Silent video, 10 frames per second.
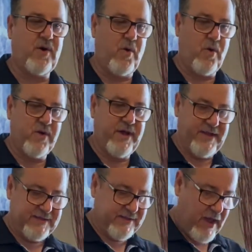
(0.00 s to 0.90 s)

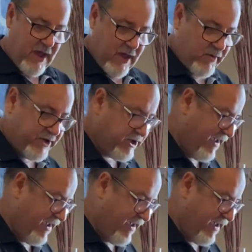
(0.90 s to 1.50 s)
orchids, which have